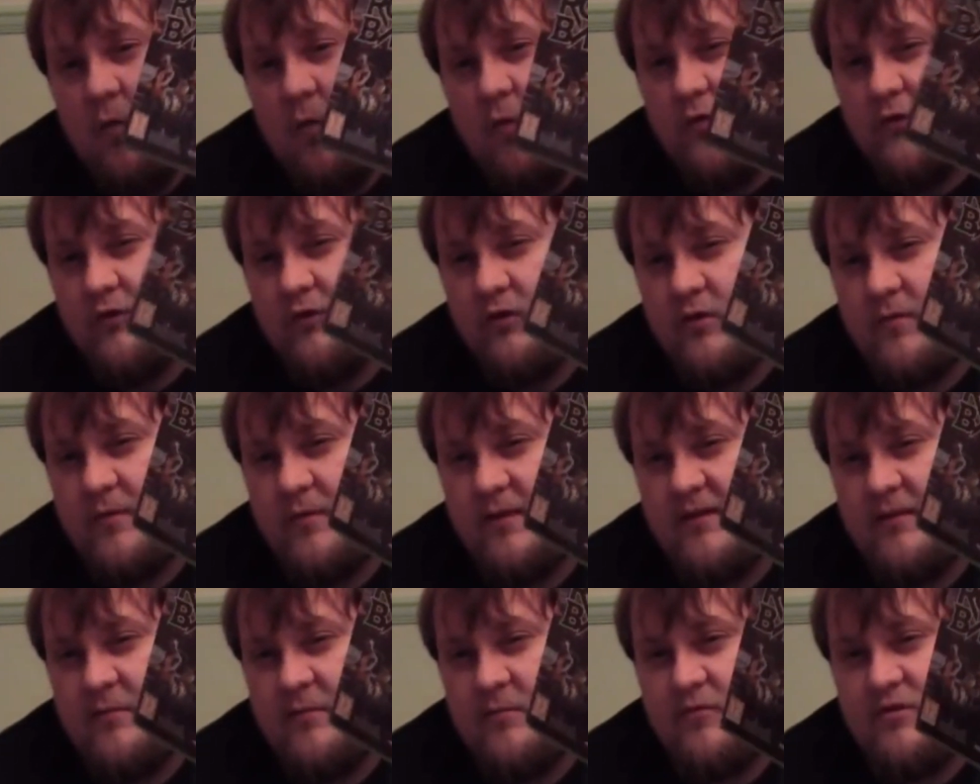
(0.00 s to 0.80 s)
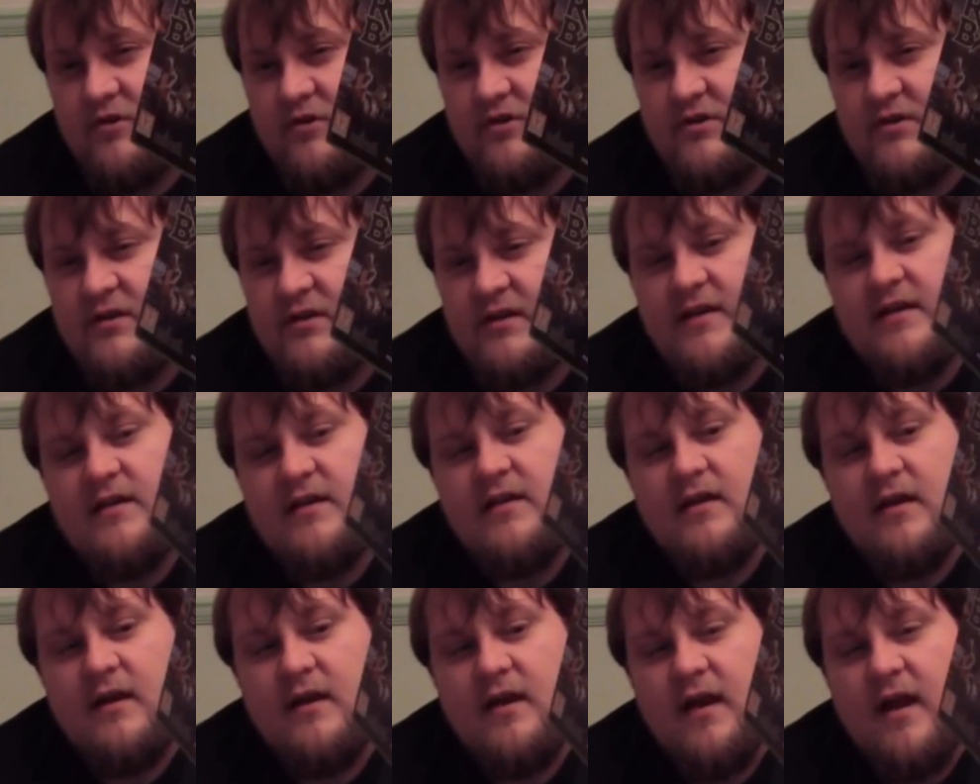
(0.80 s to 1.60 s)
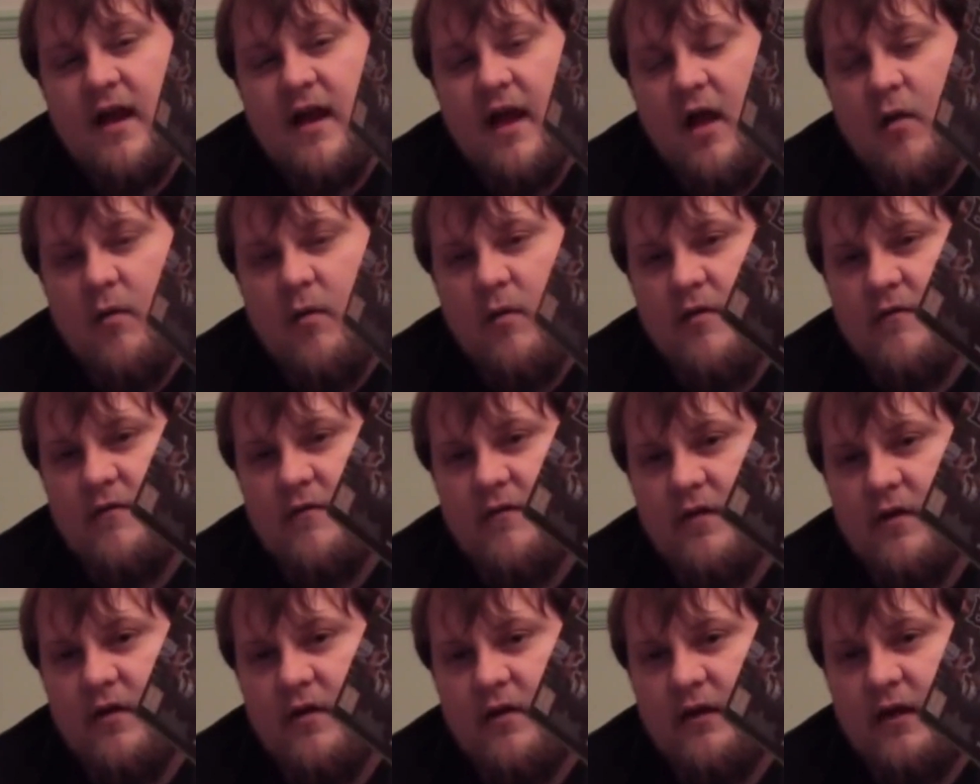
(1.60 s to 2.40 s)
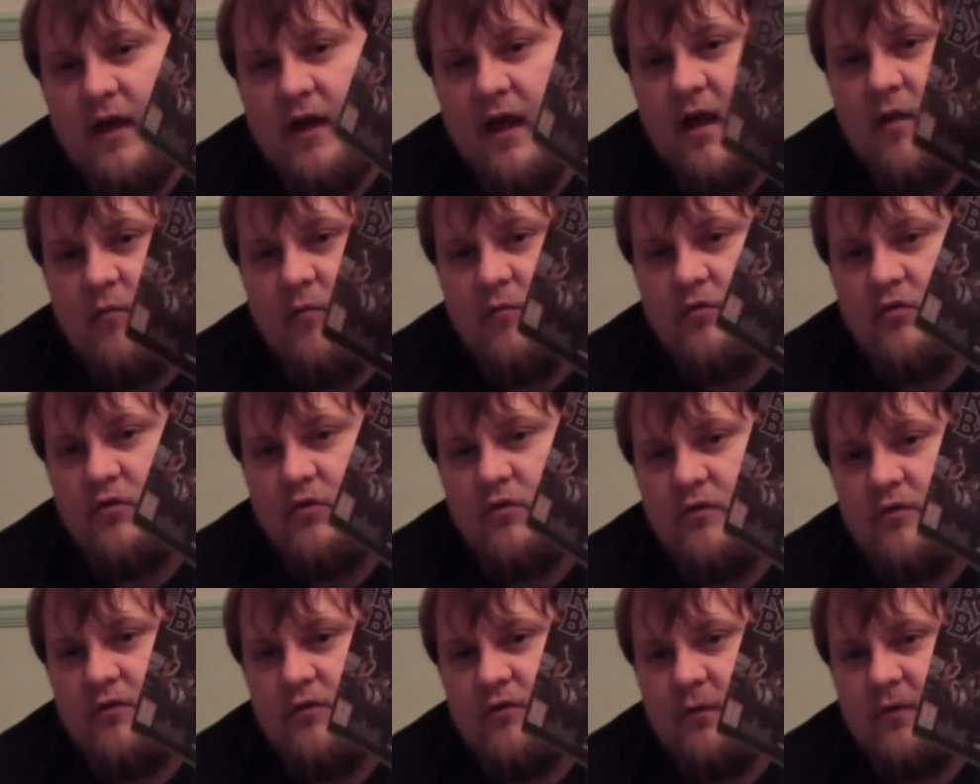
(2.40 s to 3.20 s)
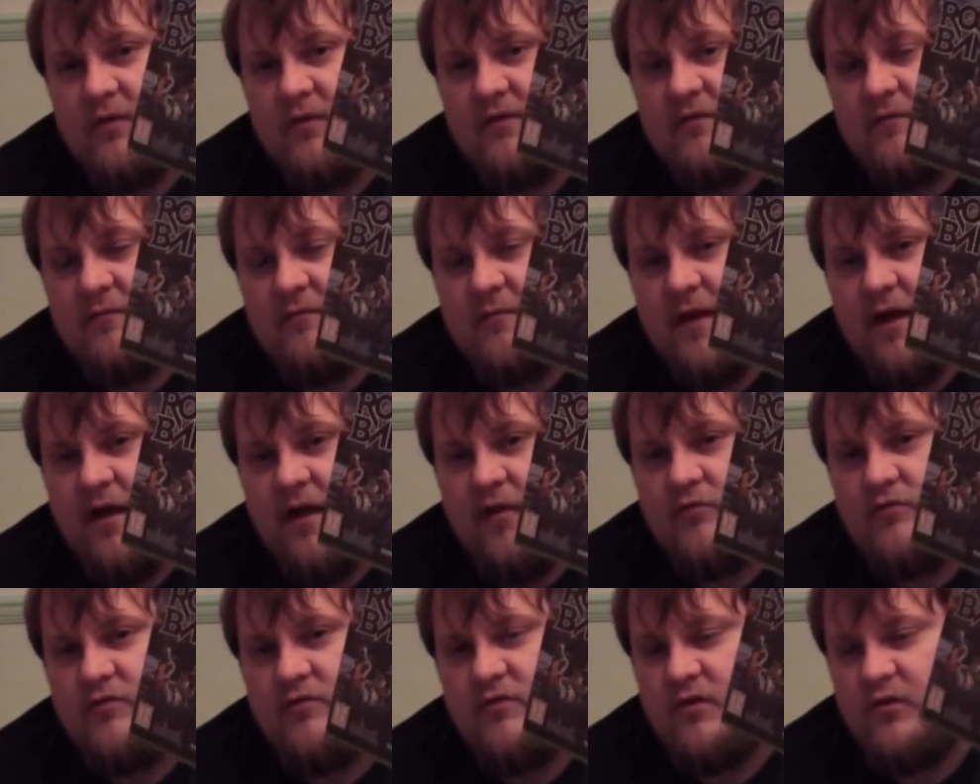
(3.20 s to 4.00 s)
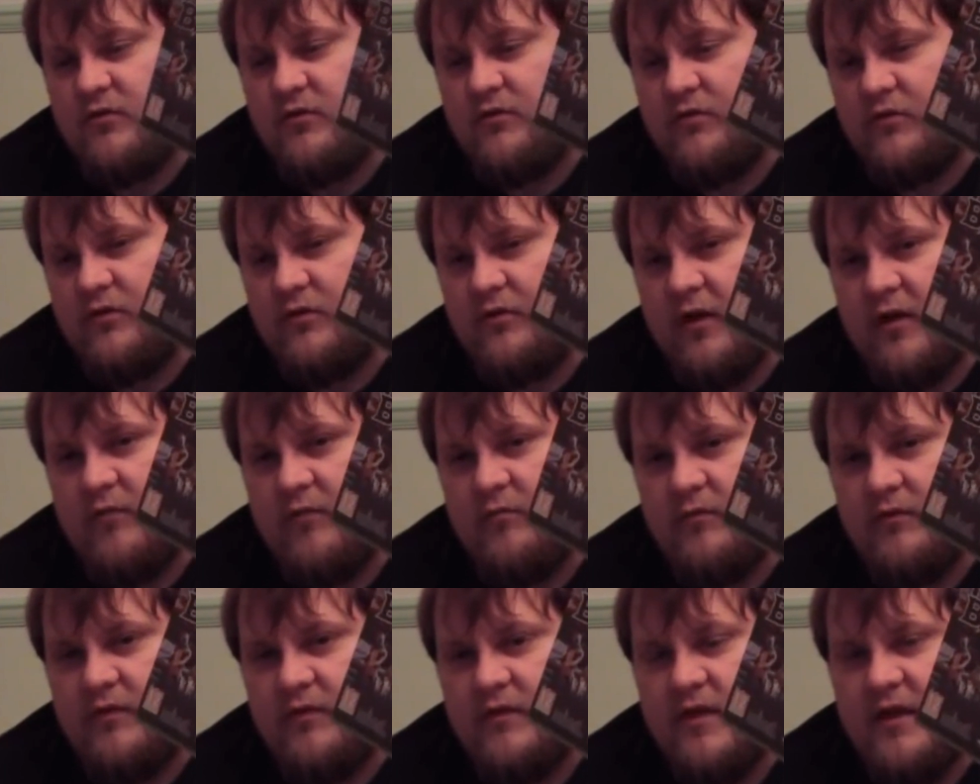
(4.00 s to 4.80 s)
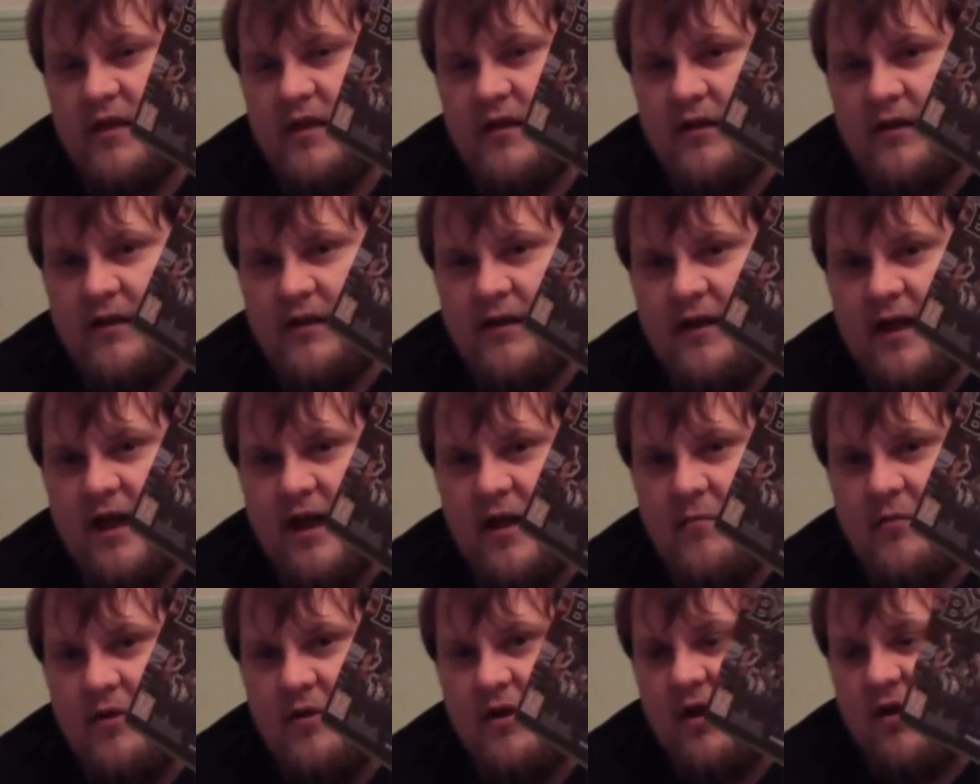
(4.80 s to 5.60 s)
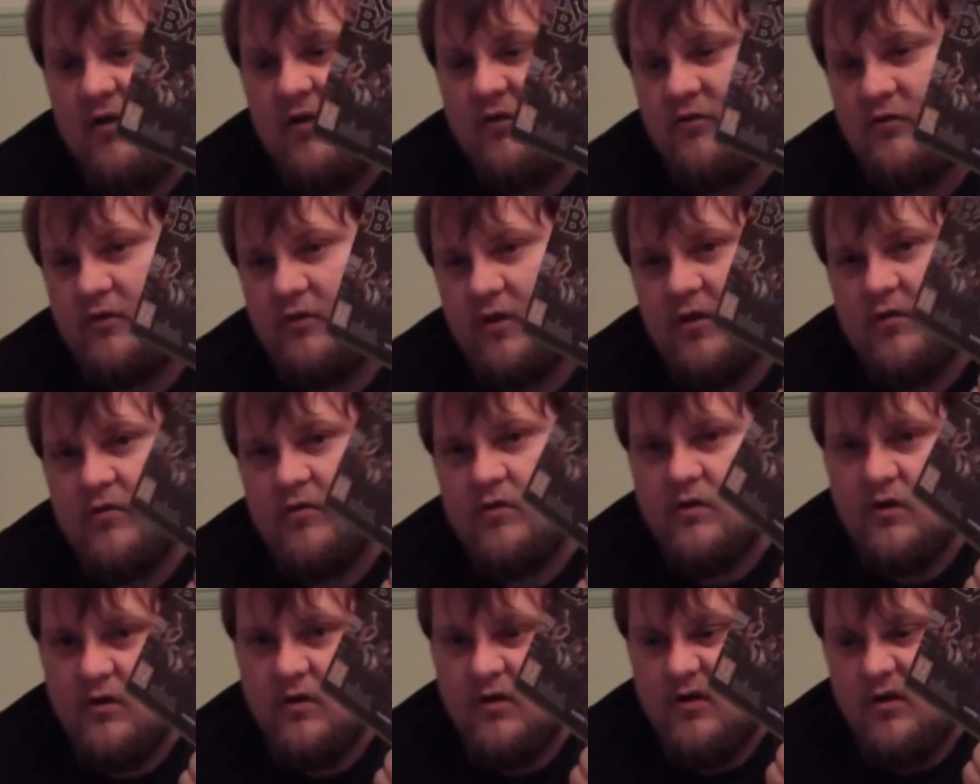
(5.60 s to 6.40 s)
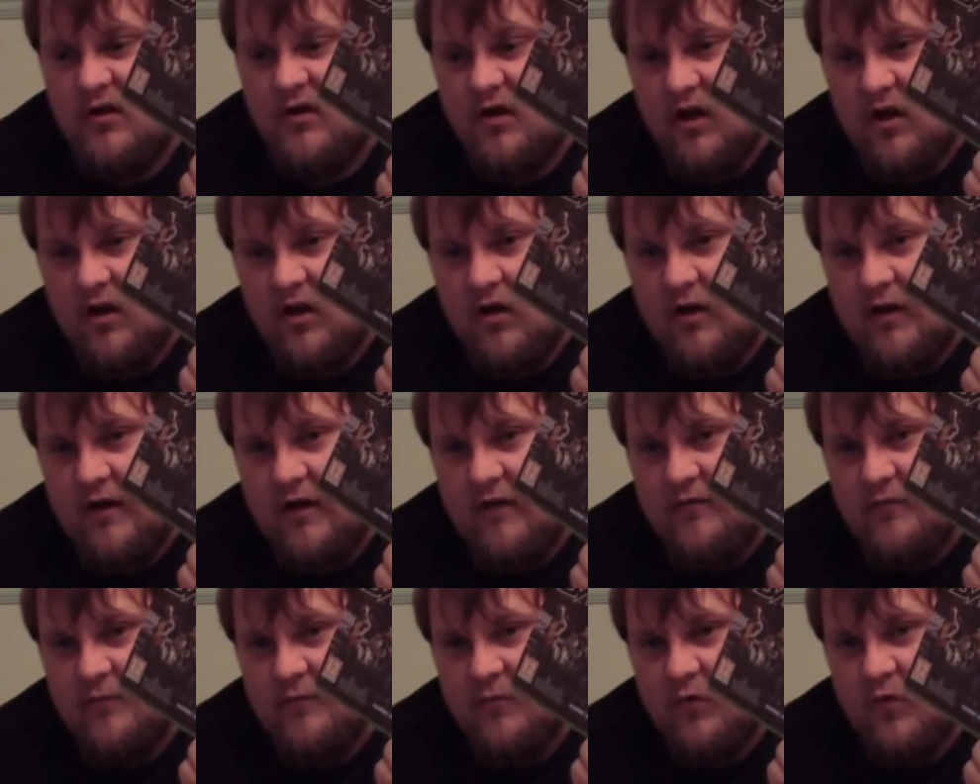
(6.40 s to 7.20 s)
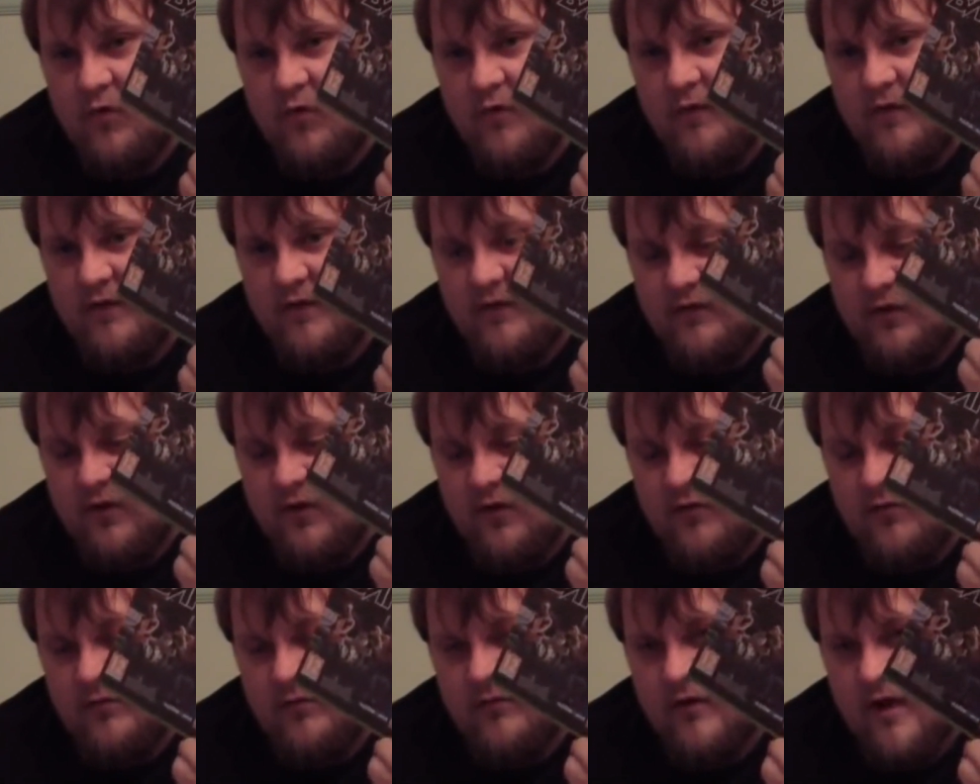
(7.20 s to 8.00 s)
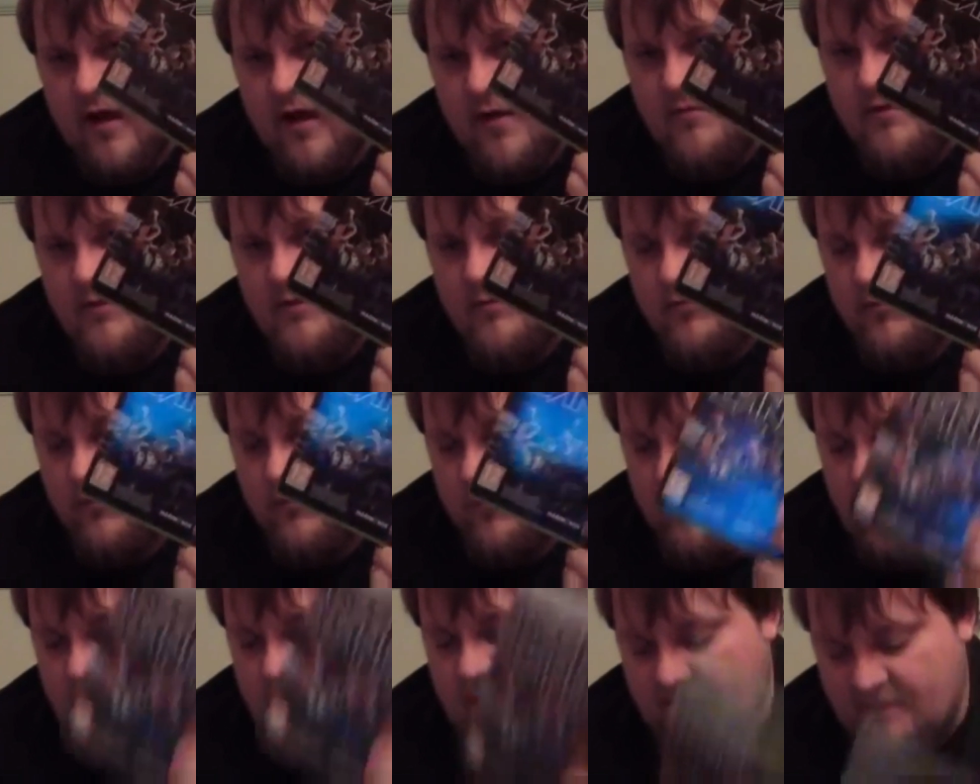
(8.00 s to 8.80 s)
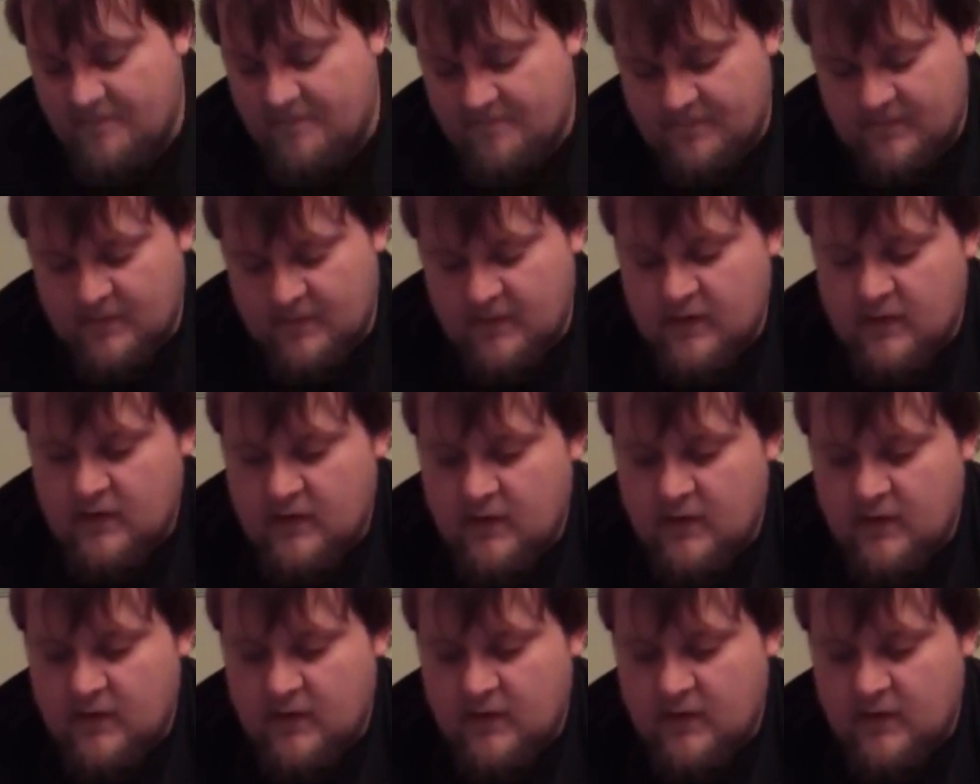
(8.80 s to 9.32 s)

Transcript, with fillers: you know, sort of often when you're translating, you, have got to change things a fair bit to make it not just make sense, but but sound right. So, um, you know,